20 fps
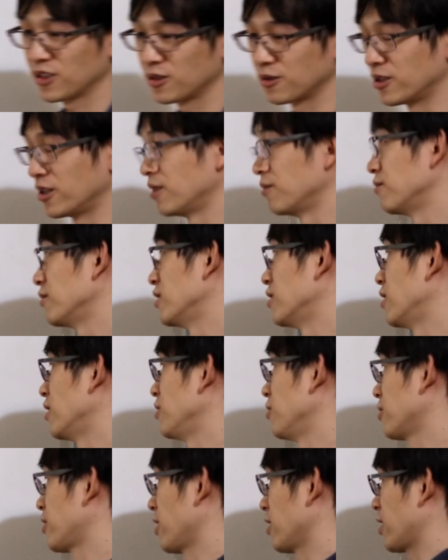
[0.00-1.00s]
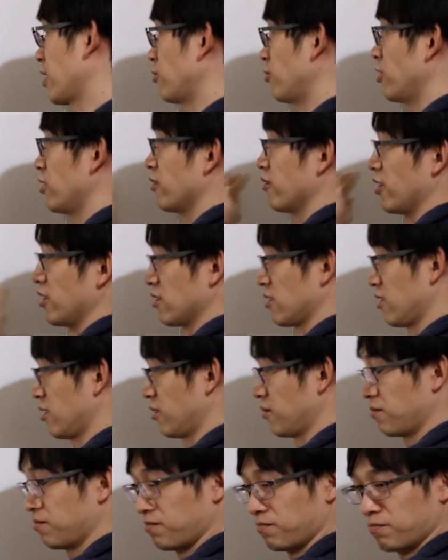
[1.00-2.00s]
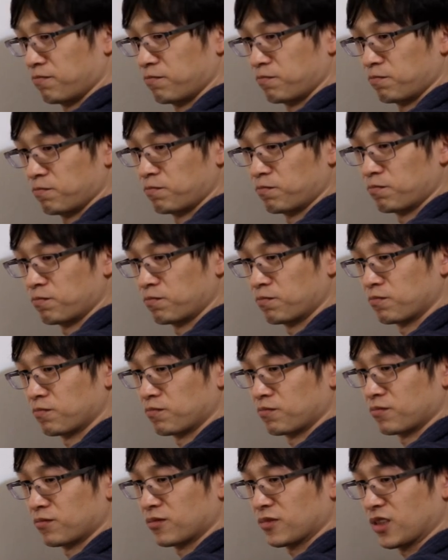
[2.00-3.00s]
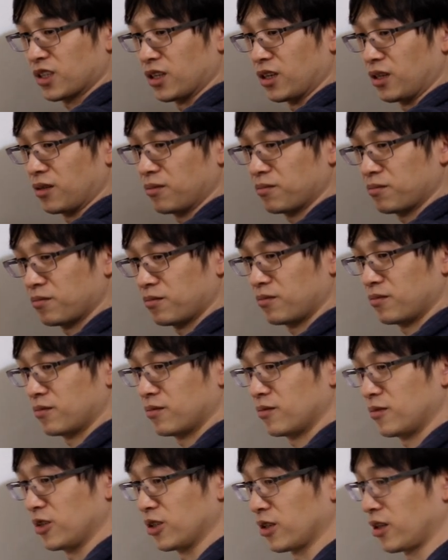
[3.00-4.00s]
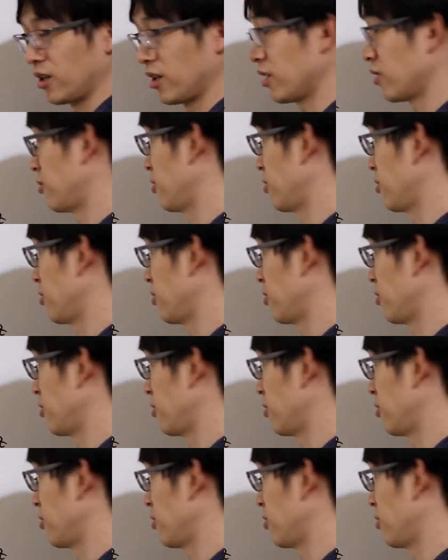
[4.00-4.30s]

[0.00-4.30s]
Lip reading: right? And then you can get rid of this term. Okay, you can get